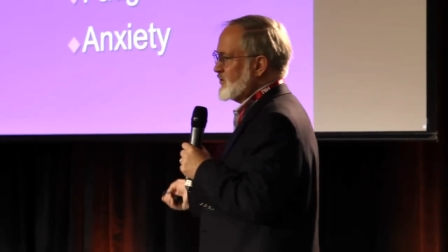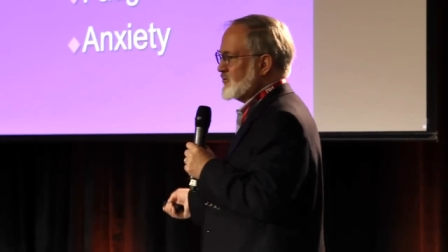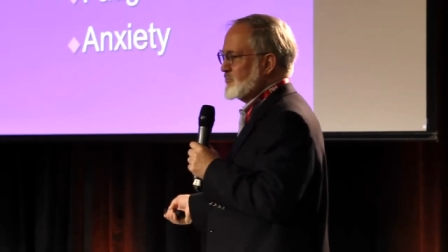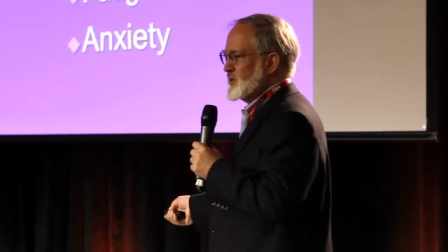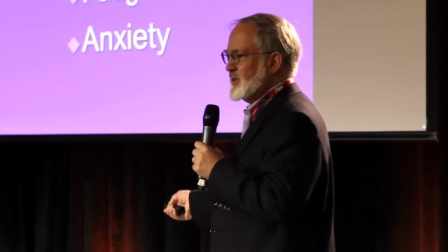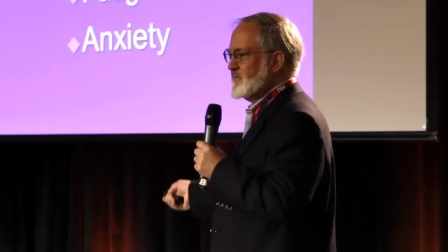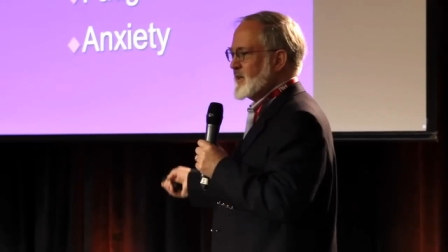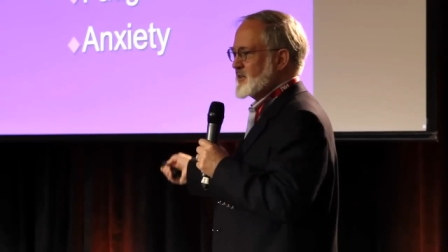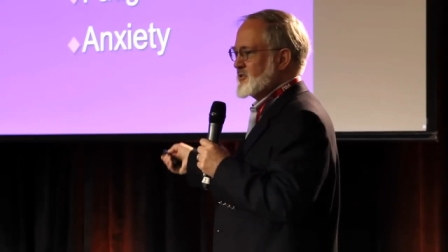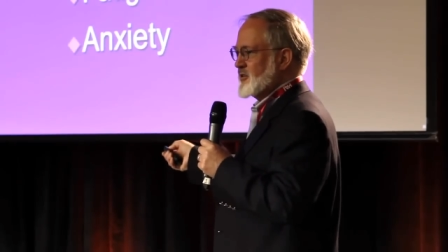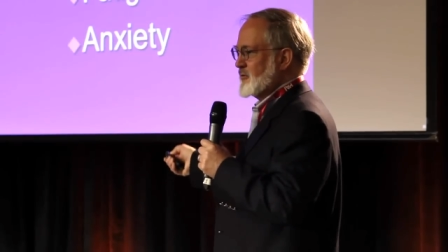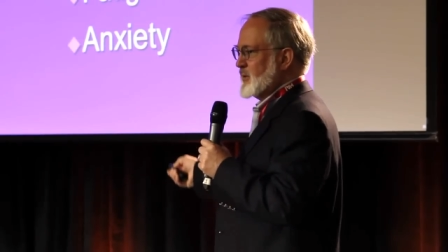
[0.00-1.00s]
different from
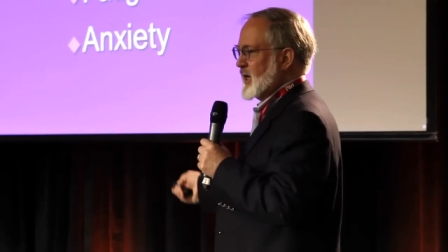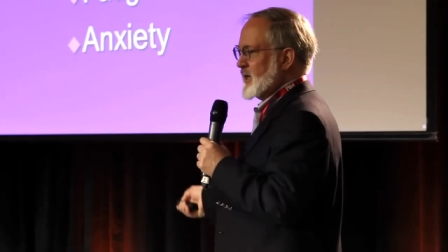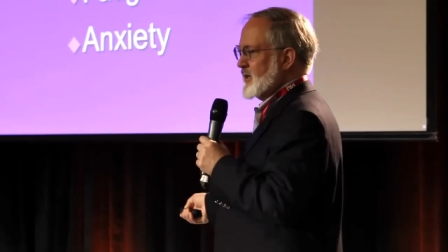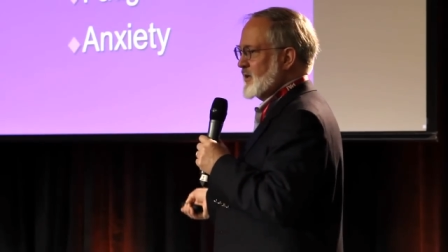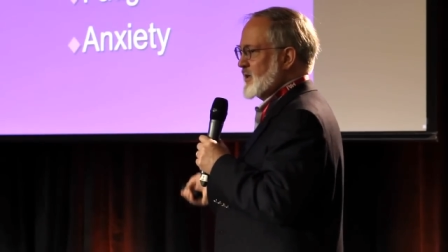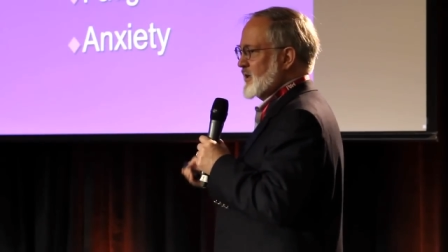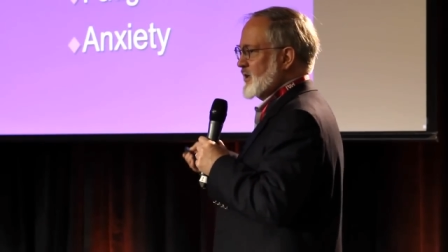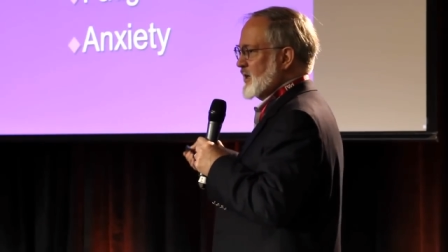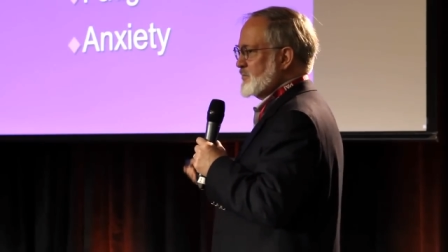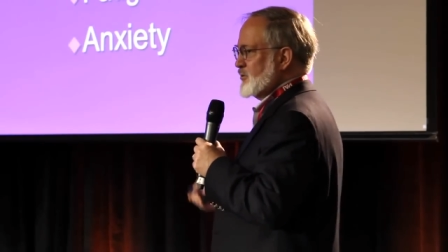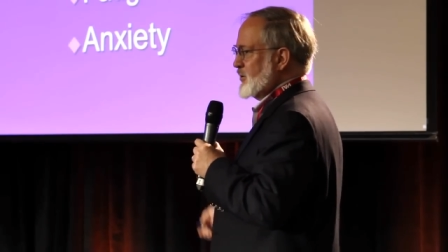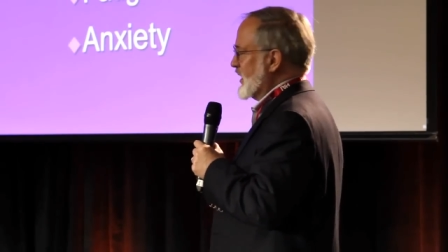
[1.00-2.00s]
defects in the body like